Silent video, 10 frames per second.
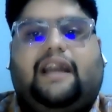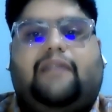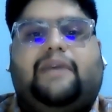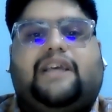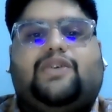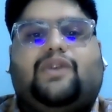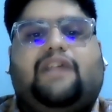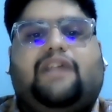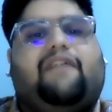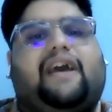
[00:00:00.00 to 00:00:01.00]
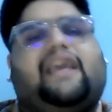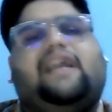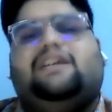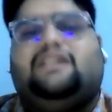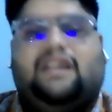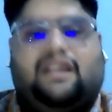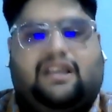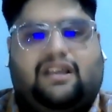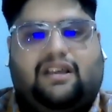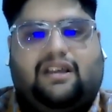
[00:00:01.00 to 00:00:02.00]
It makes you live vicariously.
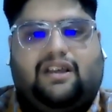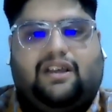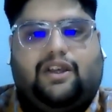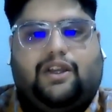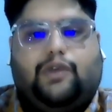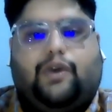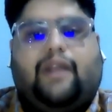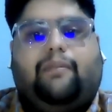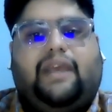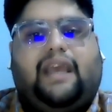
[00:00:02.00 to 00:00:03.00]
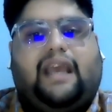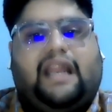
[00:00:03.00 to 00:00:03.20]
You can be